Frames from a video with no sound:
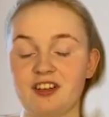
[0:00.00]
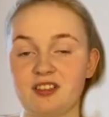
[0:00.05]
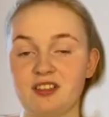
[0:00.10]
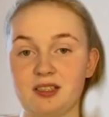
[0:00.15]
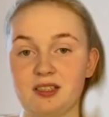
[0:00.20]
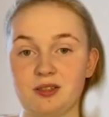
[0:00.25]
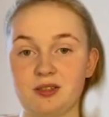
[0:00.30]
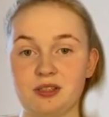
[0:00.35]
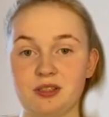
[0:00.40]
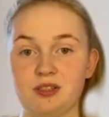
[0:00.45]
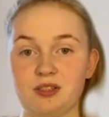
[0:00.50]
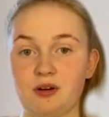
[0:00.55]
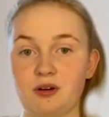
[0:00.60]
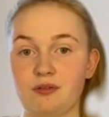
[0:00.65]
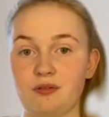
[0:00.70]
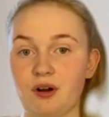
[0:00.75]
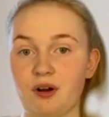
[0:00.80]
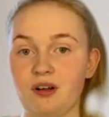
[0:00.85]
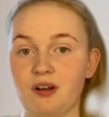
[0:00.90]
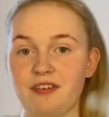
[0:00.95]
found this course
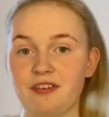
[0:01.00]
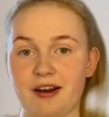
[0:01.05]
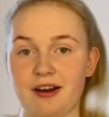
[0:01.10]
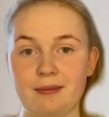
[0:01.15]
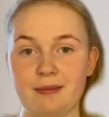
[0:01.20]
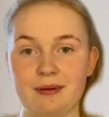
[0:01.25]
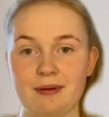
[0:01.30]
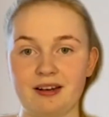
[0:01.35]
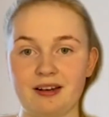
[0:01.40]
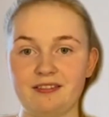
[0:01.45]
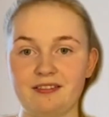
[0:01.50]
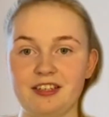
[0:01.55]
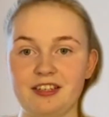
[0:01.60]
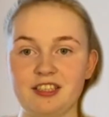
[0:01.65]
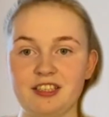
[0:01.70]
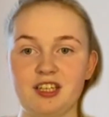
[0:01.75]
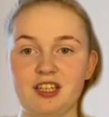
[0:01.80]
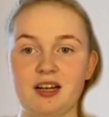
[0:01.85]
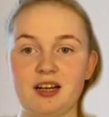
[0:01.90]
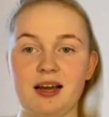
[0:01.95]
overall very
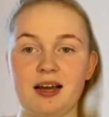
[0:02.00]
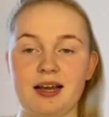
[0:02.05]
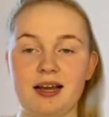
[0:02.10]
beneficial.